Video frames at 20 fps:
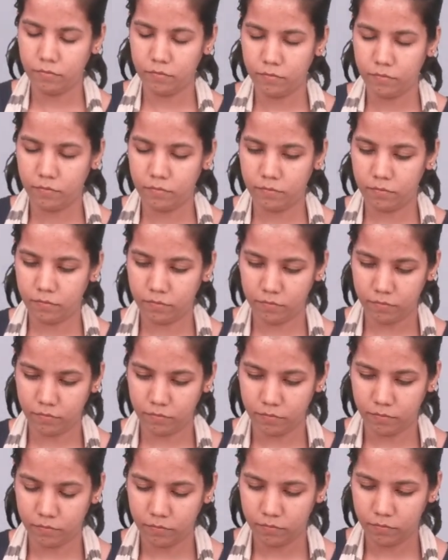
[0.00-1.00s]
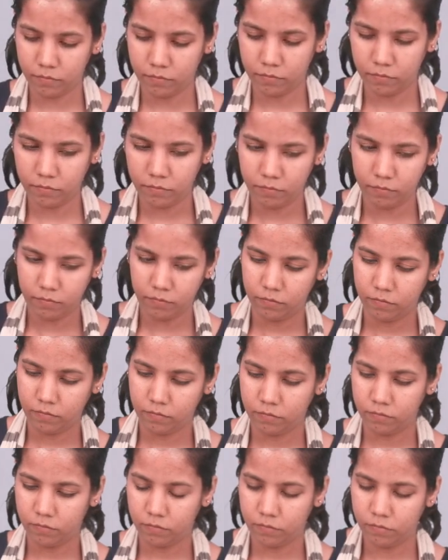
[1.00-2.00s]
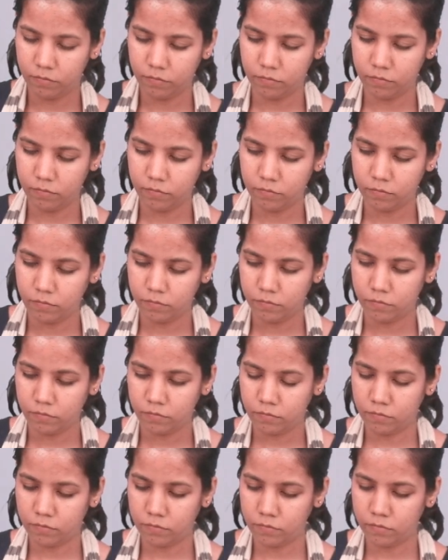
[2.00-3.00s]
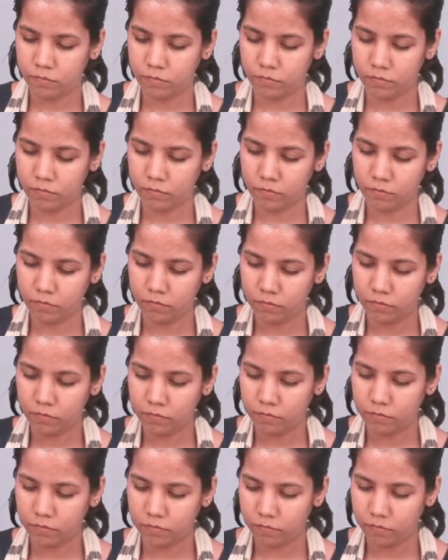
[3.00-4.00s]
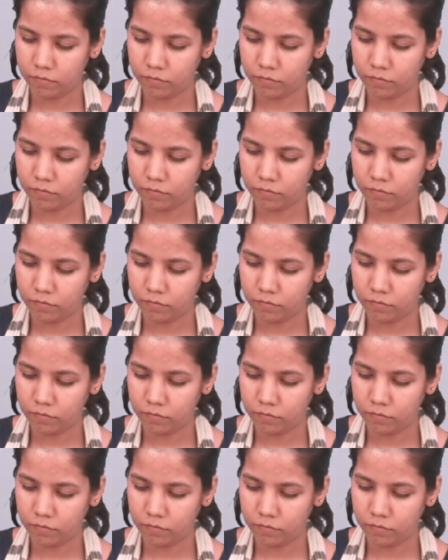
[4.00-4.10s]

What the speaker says: No one is speaking in this clip.